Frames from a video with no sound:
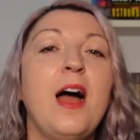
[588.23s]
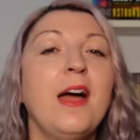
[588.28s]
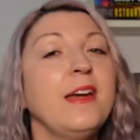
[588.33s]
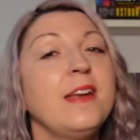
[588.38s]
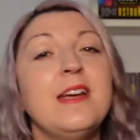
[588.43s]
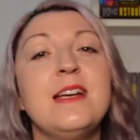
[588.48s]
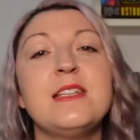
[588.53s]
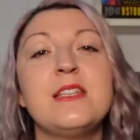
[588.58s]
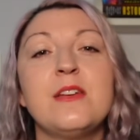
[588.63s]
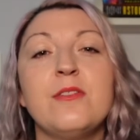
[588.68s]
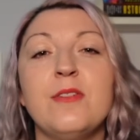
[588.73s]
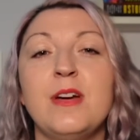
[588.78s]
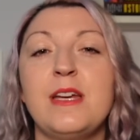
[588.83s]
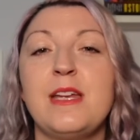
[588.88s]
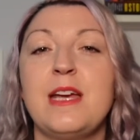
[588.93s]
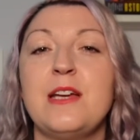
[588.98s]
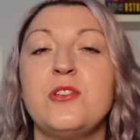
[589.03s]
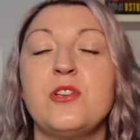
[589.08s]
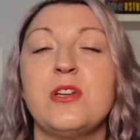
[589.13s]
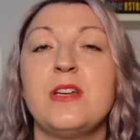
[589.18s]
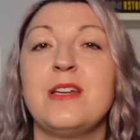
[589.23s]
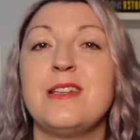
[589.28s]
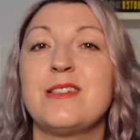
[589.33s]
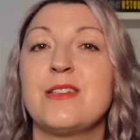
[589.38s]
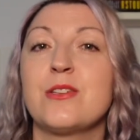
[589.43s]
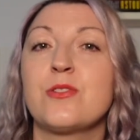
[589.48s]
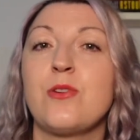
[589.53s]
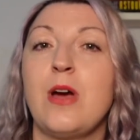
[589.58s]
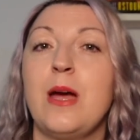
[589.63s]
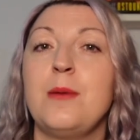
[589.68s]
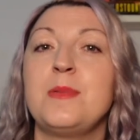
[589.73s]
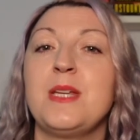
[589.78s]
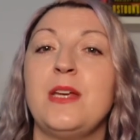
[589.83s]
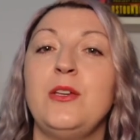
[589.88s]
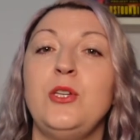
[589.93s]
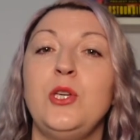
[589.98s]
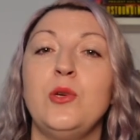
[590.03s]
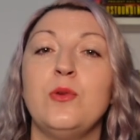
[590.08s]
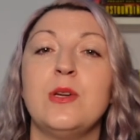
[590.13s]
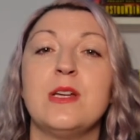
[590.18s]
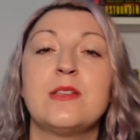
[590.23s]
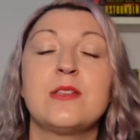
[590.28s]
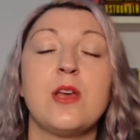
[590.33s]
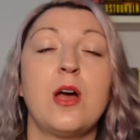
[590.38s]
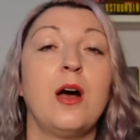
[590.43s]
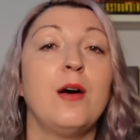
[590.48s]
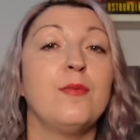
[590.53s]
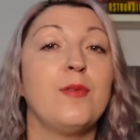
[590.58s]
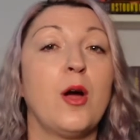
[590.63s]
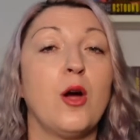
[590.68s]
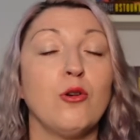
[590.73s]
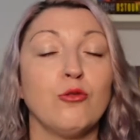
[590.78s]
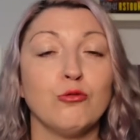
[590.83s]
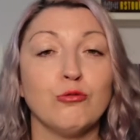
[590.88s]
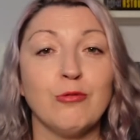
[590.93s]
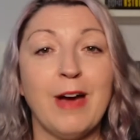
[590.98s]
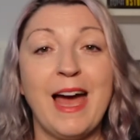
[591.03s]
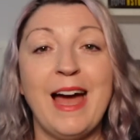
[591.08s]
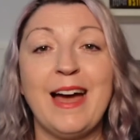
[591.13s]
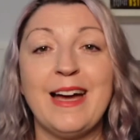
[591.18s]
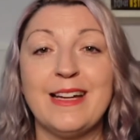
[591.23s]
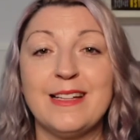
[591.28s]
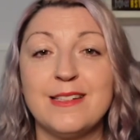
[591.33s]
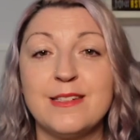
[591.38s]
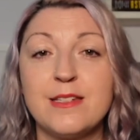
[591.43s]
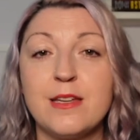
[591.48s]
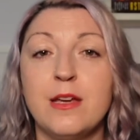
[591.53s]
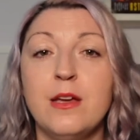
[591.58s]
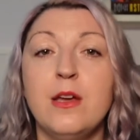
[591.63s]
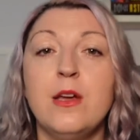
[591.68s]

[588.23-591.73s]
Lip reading: ionizing radiation is described in units of rad.